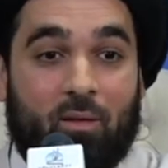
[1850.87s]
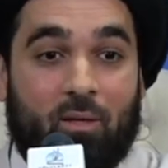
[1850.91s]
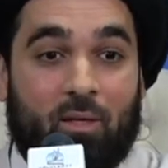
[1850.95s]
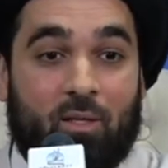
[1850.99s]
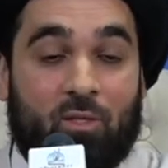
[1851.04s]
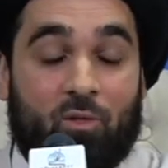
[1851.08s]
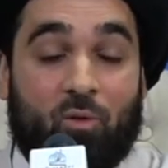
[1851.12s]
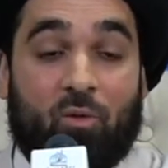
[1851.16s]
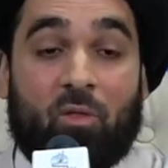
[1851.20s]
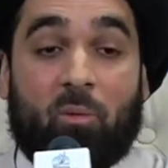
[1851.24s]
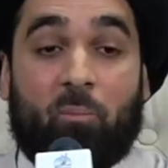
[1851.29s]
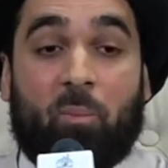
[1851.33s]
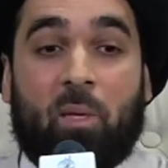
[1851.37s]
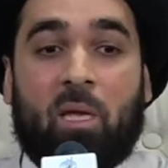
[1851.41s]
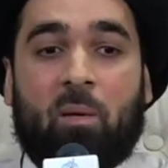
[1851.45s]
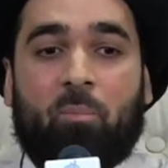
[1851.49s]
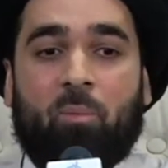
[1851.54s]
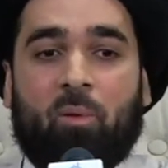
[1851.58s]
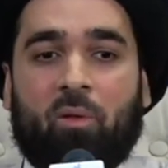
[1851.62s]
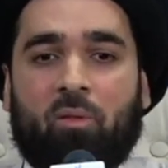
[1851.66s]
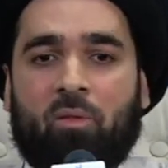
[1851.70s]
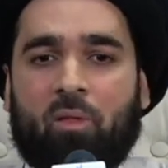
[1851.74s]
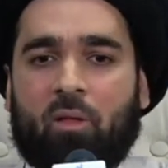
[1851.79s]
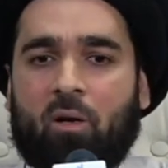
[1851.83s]
So the
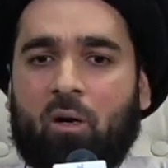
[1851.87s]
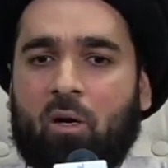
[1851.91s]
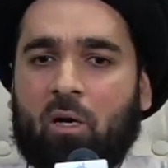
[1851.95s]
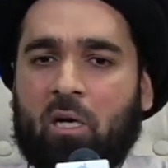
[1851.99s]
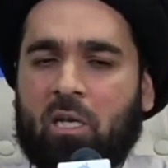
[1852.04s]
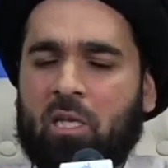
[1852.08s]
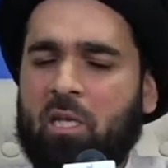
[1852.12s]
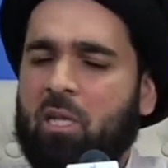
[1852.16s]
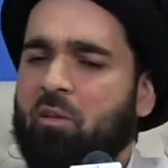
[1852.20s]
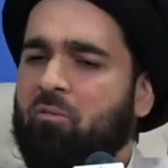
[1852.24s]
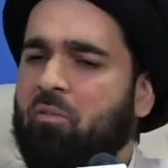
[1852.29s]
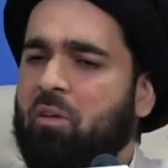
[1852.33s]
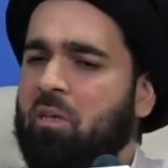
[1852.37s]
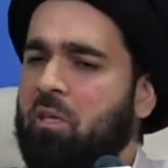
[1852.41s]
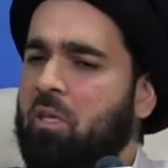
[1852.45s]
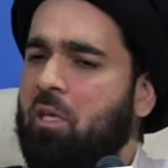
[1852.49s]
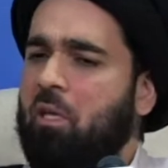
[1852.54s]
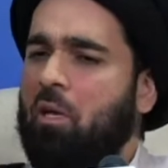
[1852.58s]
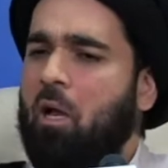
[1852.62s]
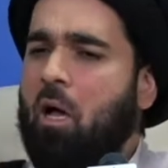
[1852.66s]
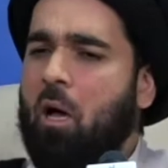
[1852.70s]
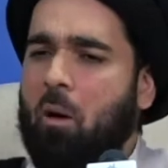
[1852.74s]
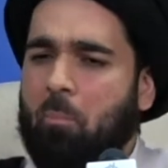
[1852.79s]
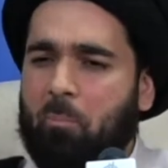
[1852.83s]
people that are living
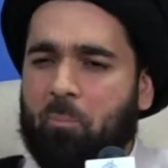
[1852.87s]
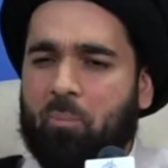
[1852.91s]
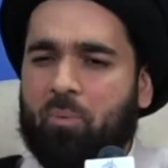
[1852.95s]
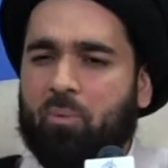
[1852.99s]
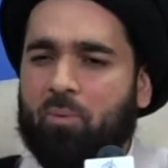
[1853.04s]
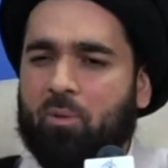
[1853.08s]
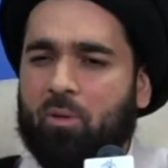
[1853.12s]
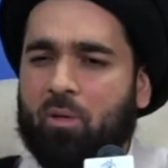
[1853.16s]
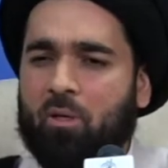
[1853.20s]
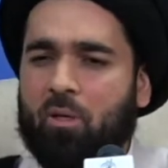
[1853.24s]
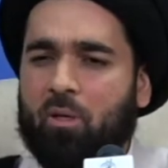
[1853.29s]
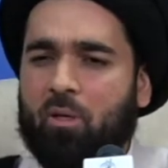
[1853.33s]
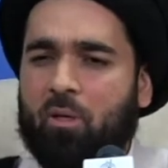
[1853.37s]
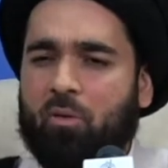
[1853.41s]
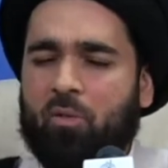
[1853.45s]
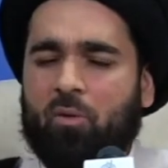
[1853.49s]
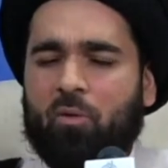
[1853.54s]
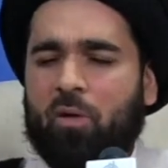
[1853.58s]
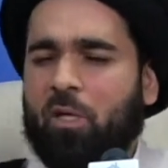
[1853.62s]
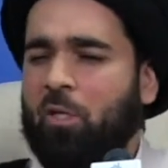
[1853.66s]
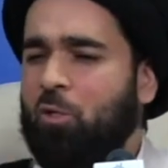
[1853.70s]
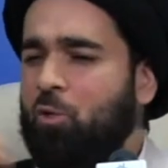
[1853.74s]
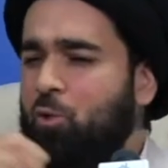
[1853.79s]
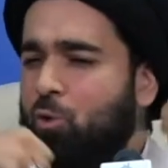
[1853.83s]
it up, they're
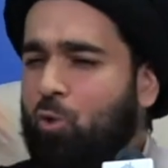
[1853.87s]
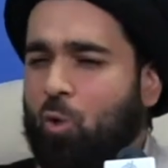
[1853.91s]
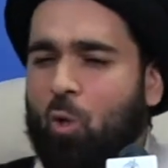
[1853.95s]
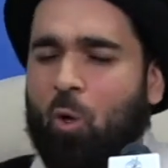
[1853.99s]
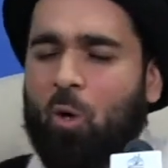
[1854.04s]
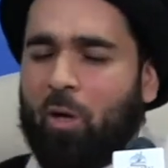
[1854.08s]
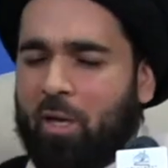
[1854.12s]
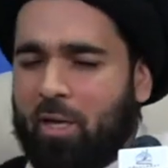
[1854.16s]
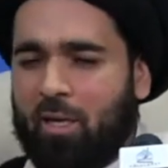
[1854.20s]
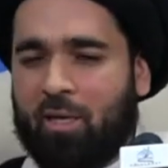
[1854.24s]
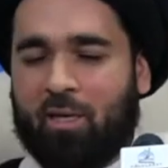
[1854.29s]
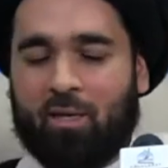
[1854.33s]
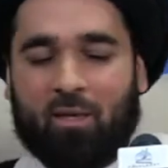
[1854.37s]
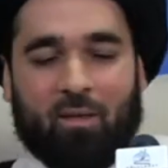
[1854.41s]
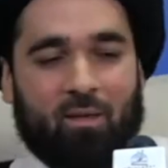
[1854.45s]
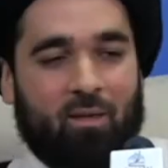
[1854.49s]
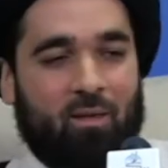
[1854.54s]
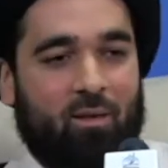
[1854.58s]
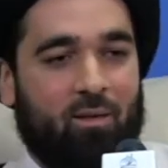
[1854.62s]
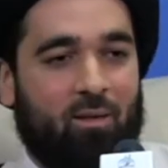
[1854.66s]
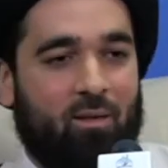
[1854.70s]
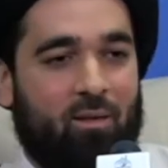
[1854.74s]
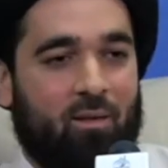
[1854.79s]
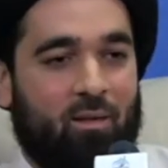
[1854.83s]
enjoying
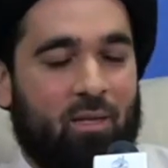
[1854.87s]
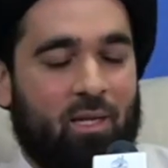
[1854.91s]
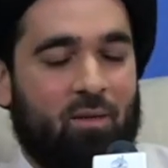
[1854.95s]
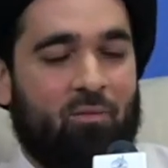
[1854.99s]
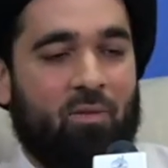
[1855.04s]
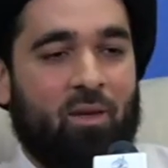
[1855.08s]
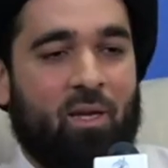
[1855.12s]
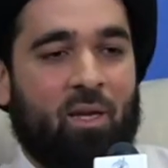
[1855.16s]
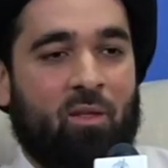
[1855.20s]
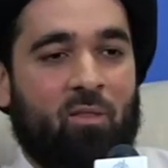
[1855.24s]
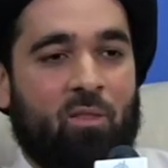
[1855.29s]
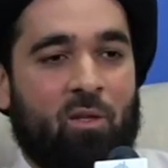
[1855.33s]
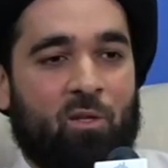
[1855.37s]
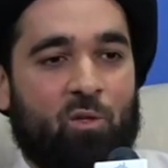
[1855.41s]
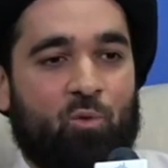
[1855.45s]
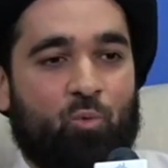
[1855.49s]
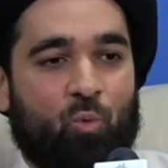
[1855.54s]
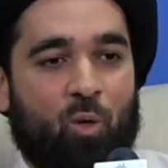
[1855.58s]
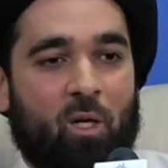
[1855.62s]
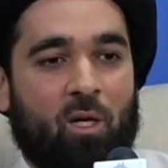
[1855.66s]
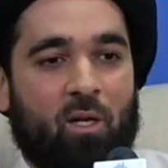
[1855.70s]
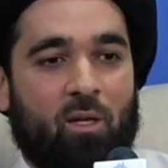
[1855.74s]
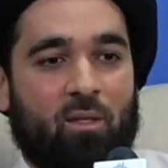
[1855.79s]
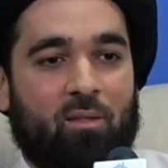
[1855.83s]
living in this
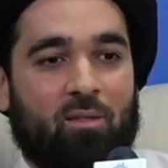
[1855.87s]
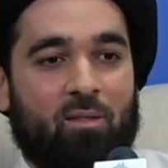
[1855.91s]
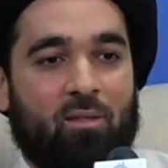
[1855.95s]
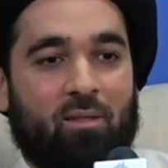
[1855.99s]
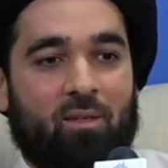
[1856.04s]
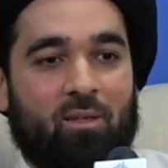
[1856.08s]
world.